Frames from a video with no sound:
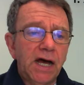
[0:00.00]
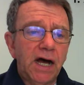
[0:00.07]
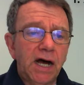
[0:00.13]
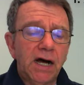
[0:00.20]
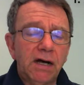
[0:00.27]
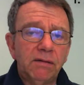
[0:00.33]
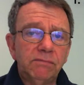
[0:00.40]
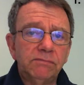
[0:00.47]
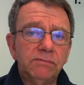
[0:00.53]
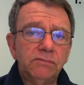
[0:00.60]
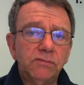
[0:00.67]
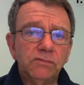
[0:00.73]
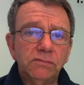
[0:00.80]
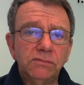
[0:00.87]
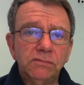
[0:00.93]

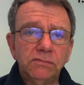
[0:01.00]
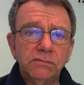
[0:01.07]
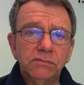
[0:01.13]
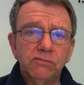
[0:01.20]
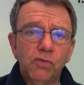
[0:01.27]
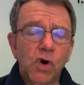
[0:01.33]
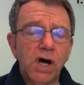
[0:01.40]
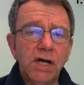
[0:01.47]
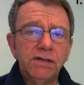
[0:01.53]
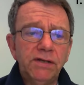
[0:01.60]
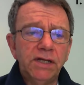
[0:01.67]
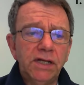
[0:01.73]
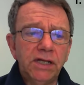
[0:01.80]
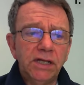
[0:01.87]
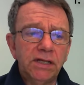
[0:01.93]

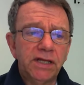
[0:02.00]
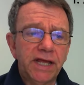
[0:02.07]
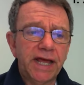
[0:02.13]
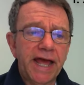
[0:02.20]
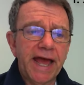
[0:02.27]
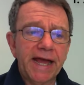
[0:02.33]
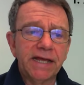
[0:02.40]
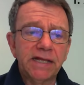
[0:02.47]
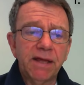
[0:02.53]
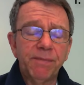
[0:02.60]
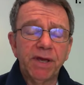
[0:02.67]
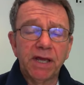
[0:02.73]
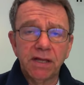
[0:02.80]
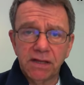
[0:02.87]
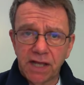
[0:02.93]
1, the
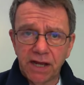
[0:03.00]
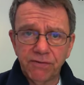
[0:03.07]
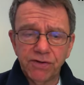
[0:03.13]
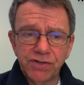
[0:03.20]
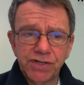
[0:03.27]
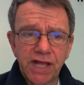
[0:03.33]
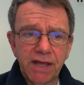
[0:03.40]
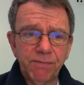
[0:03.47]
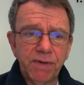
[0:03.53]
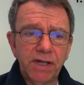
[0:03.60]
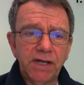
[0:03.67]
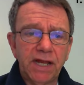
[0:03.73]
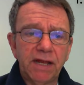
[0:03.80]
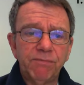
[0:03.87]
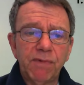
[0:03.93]
Academic Integrity
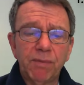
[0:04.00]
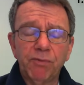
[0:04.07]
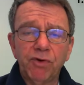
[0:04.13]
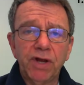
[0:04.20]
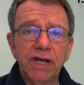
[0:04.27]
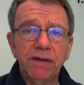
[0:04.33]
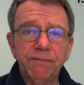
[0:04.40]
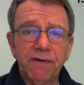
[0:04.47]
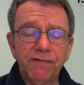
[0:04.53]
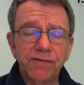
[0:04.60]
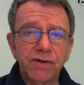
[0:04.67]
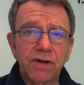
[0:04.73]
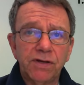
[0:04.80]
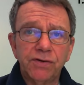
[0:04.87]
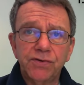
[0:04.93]
Statement and Memorandum
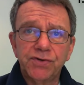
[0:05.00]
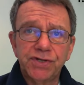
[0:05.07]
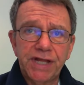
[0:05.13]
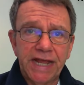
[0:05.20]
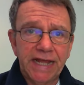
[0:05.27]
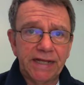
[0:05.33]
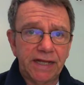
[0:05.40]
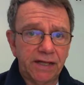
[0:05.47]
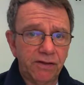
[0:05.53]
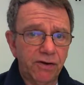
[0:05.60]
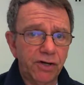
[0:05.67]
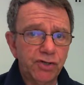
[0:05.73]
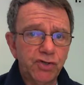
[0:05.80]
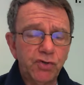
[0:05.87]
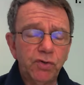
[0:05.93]
of Understanding.
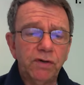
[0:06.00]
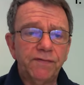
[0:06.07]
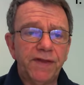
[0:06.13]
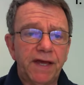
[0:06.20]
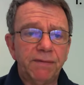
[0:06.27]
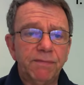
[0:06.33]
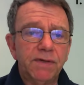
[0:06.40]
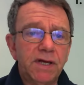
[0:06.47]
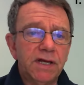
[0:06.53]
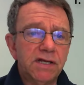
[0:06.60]
There are 2 of them.